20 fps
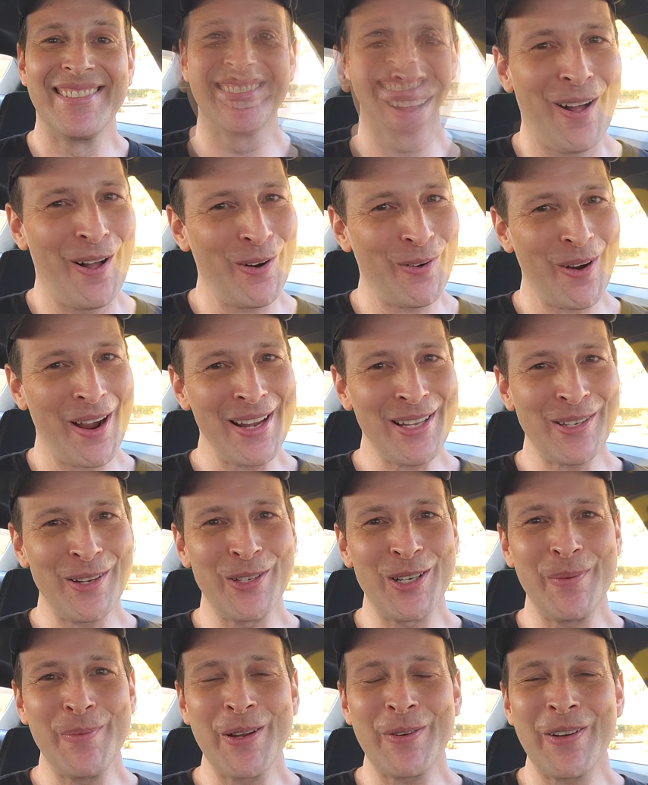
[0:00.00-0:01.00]
Alright, so
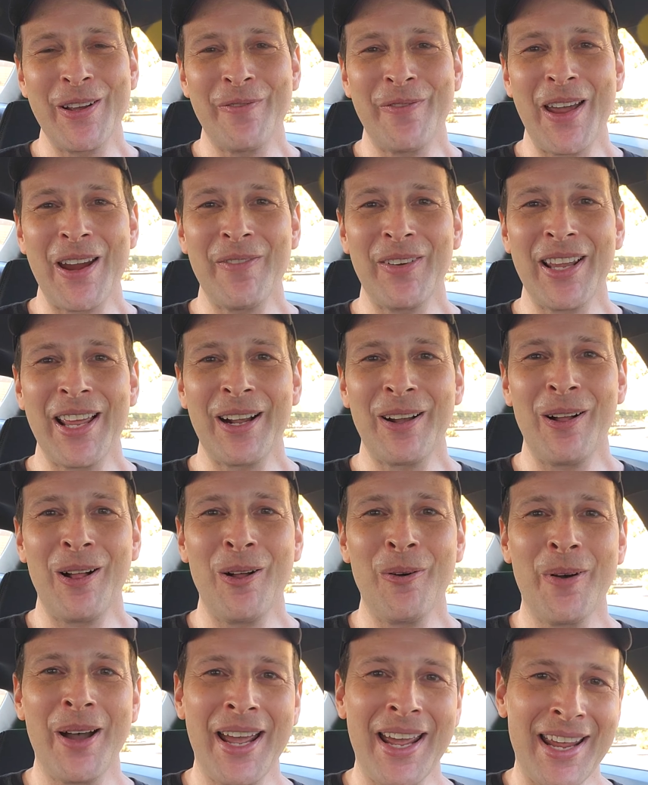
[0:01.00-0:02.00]
do me a quick favor like
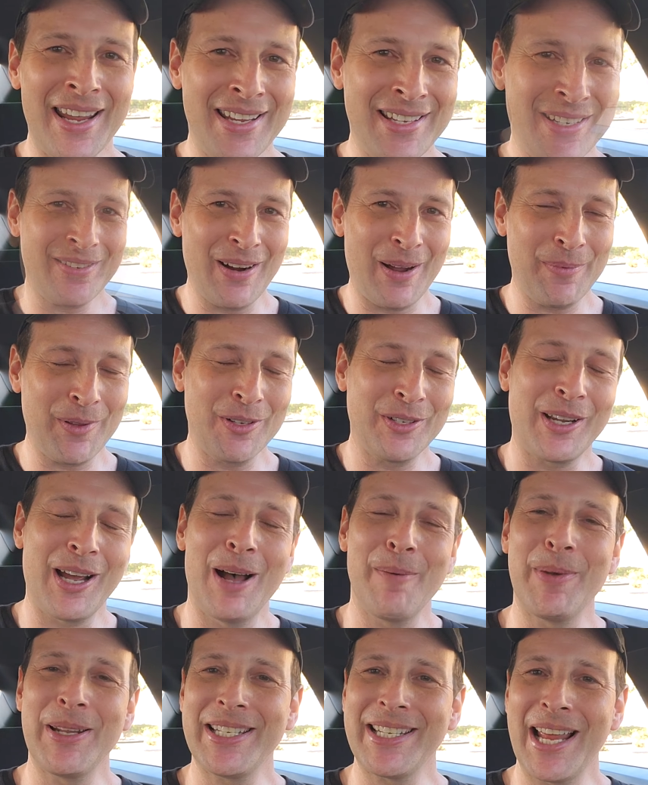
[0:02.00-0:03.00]
always, drop those
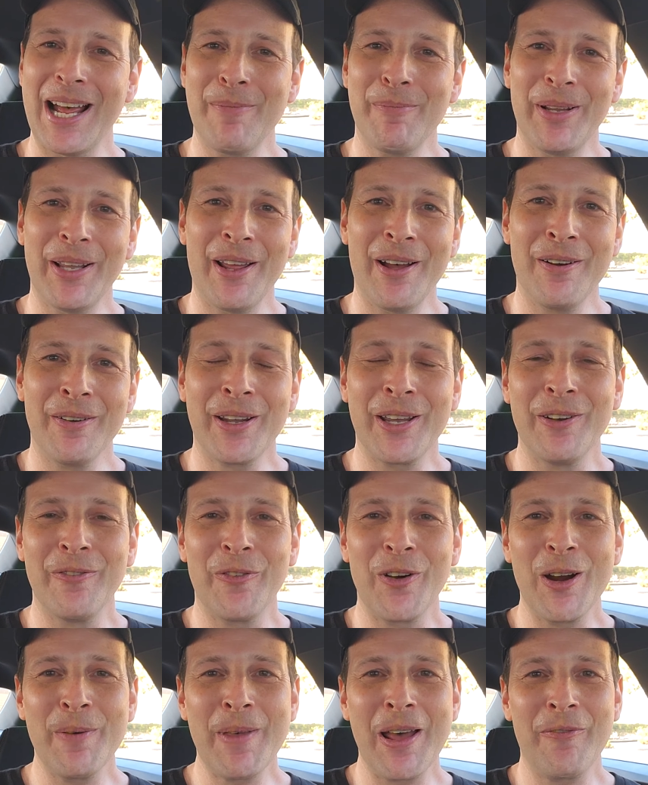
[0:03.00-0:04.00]
comments down below,
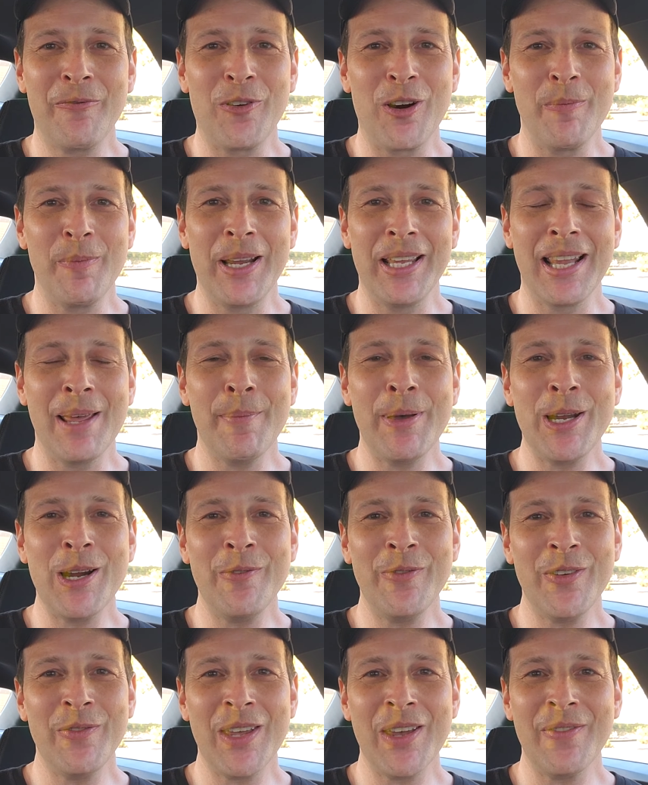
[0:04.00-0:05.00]
confirm that for me, let me know
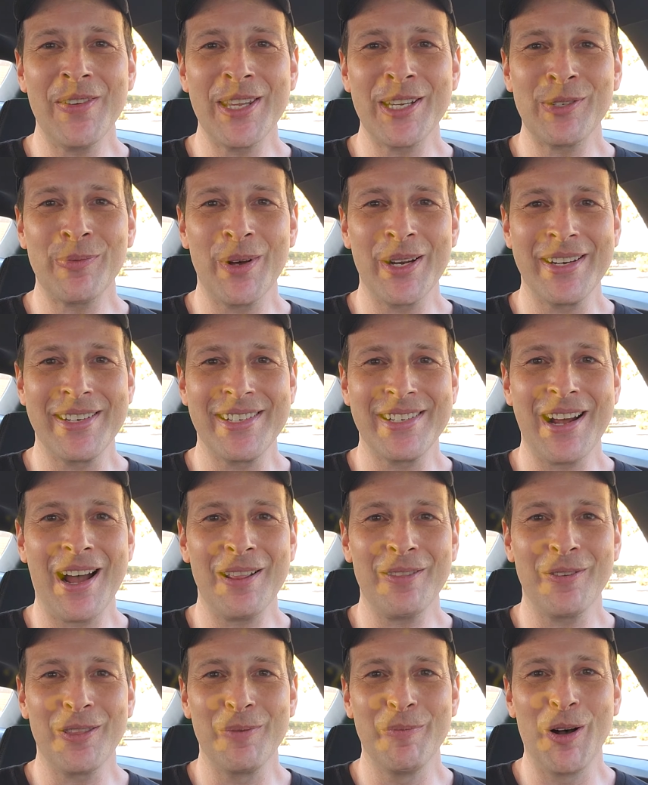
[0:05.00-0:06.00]
if you've given this one a
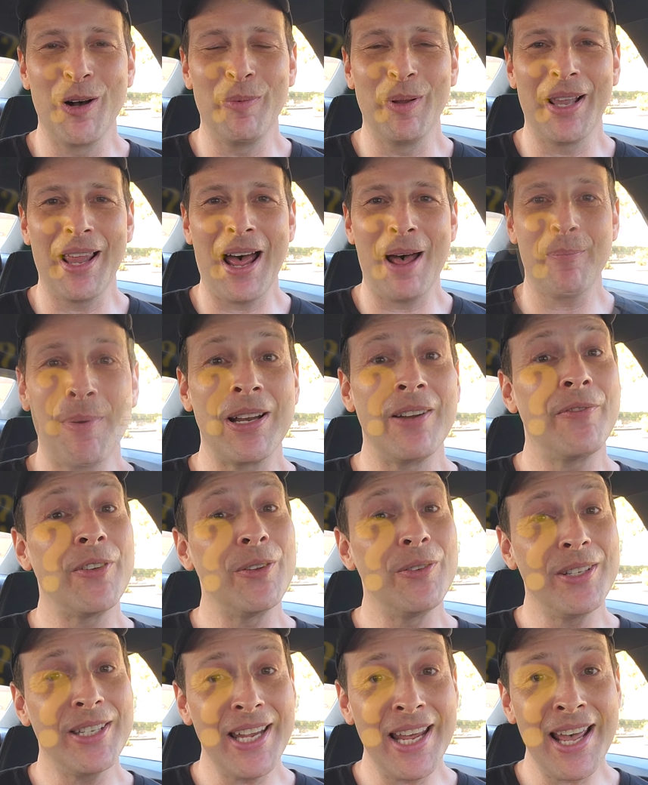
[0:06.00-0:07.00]
shot through the mobile app, and if
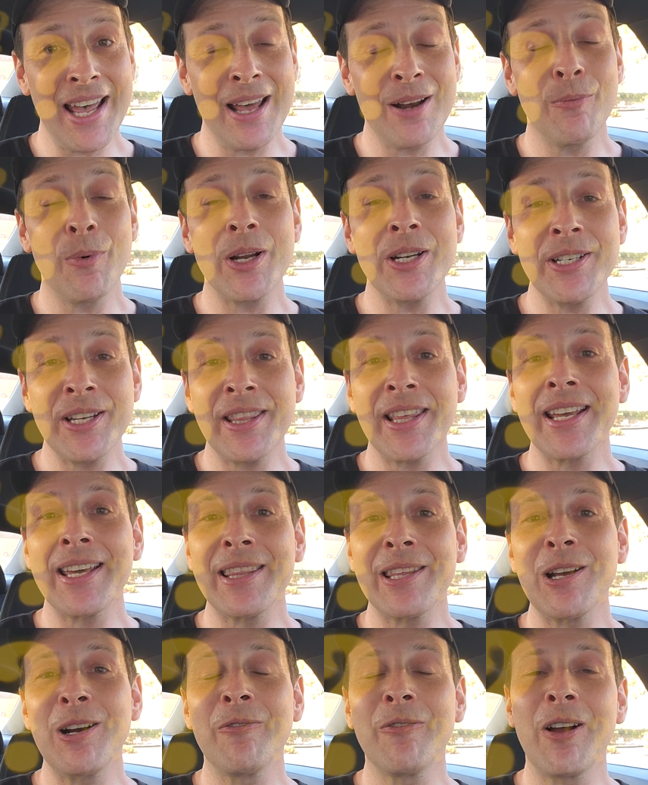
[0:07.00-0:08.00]
you did, what did you think
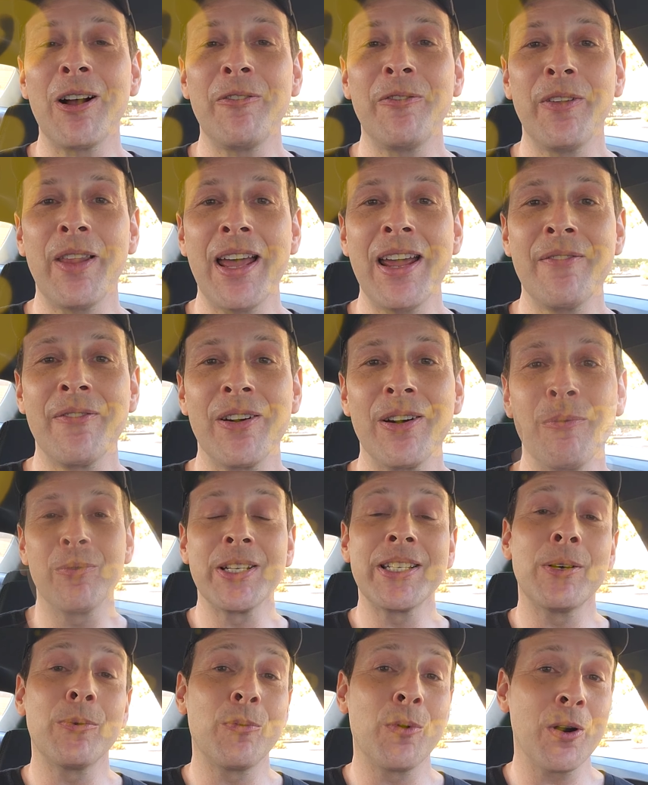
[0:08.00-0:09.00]
of the overall flavor?
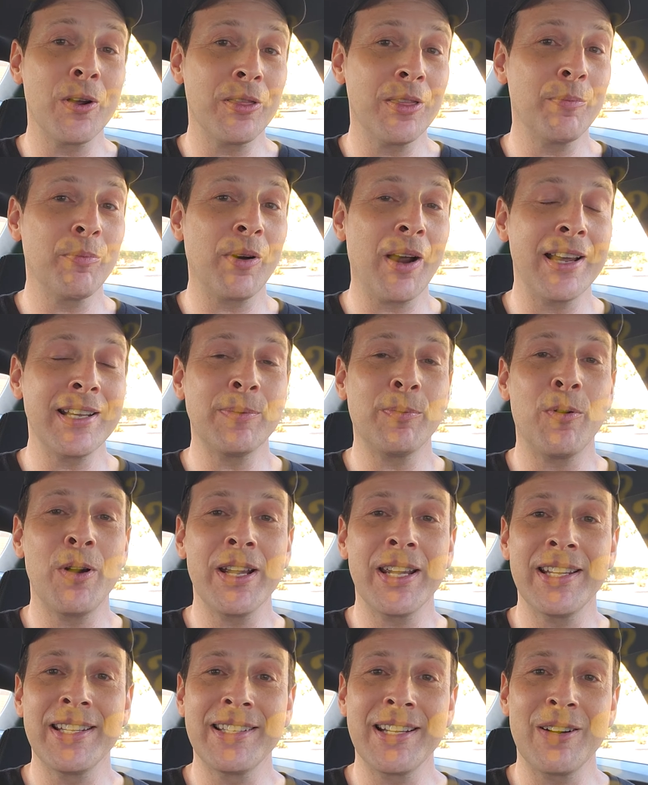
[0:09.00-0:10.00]
Was it worth the price
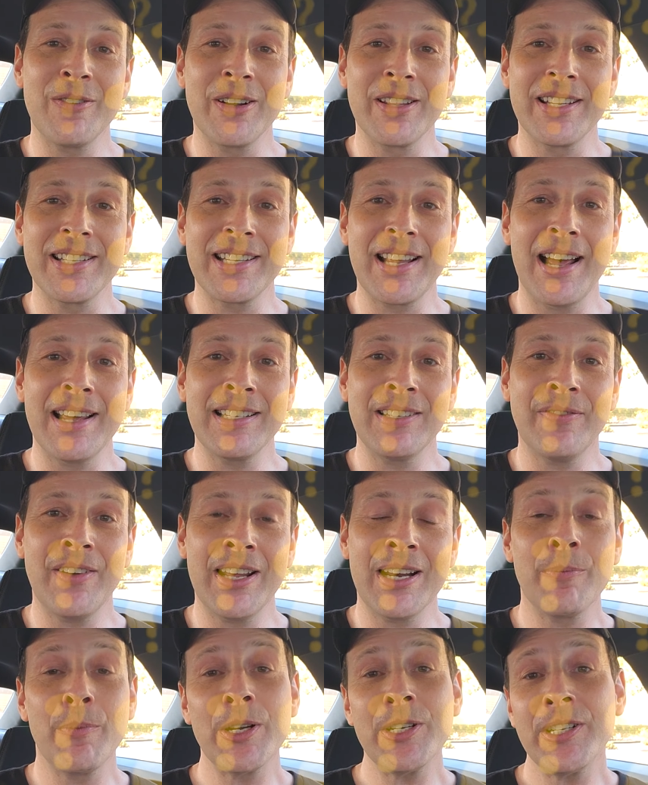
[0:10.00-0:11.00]
point considering the size of
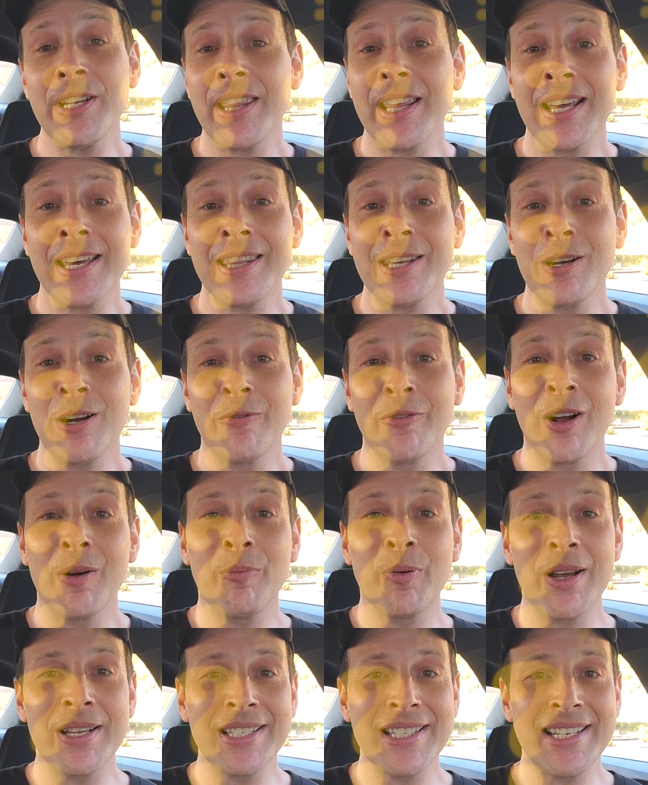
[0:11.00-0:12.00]
it, and what did you think of the overall
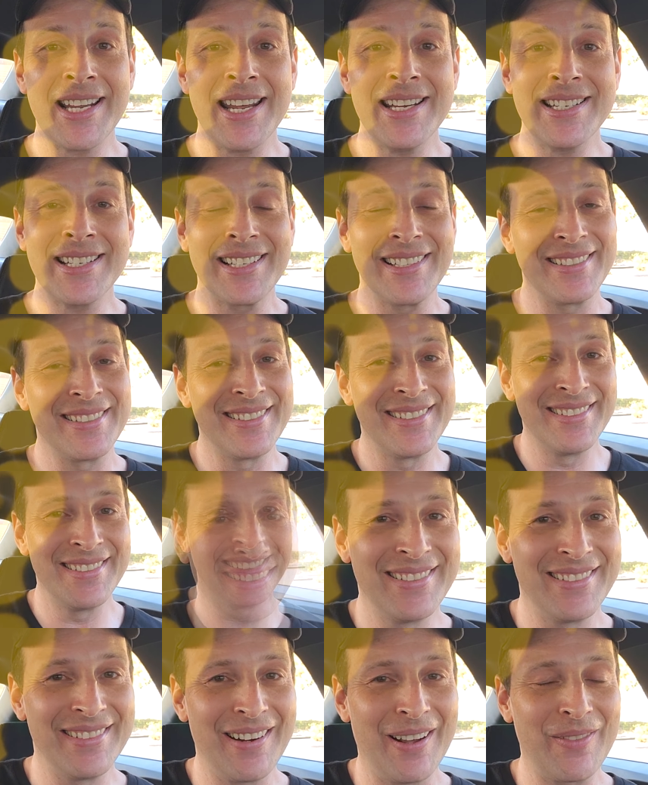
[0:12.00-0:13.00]
presentation?
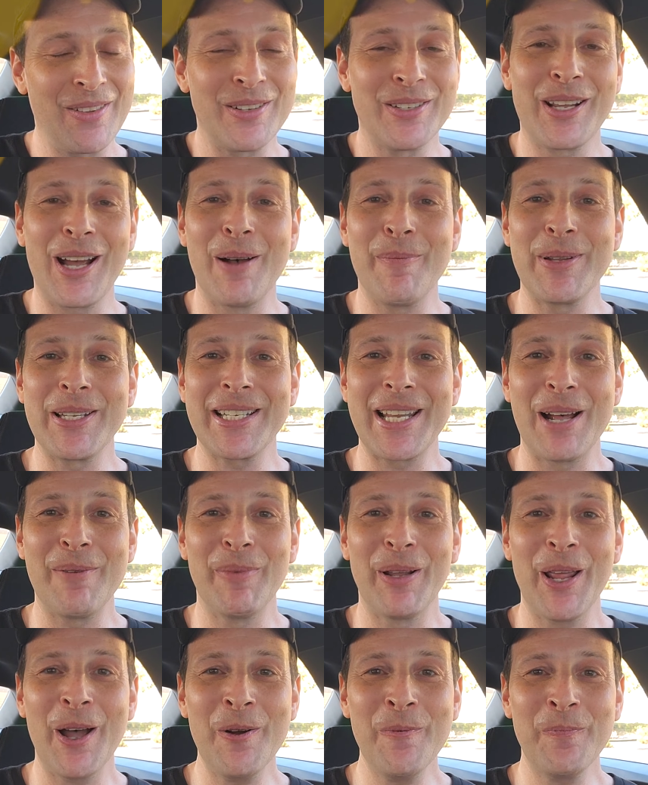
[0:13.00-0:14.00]
Drop those comments down
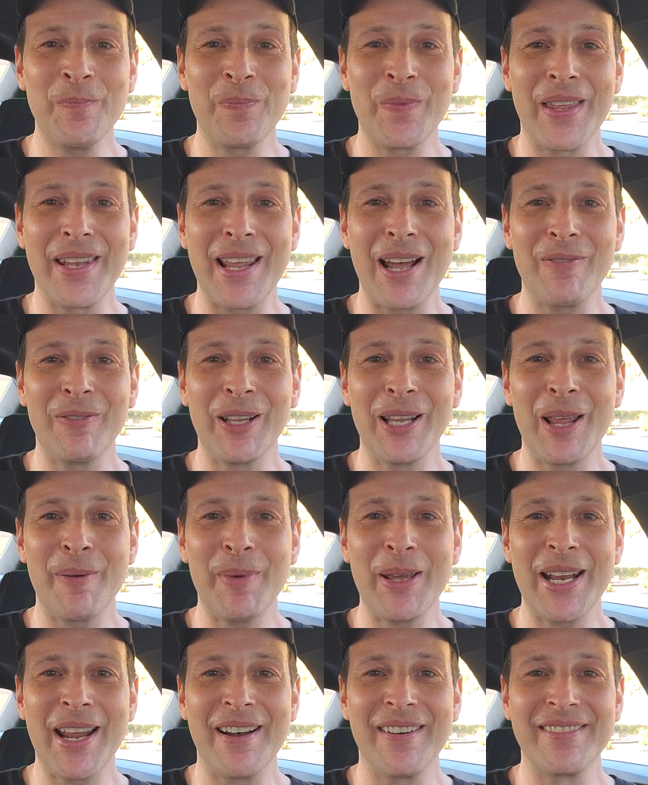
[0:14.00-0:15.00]
below, and definitely let
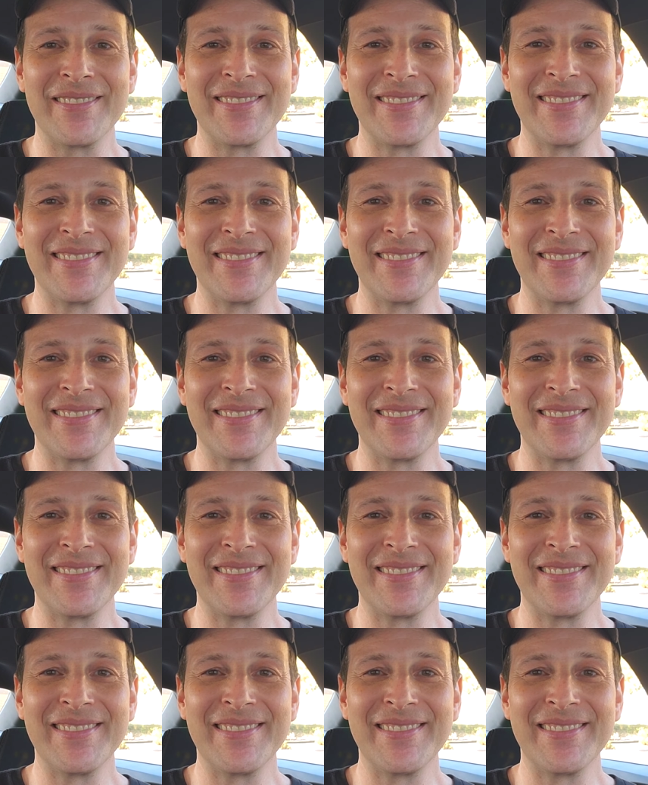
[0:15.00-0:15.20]
me know.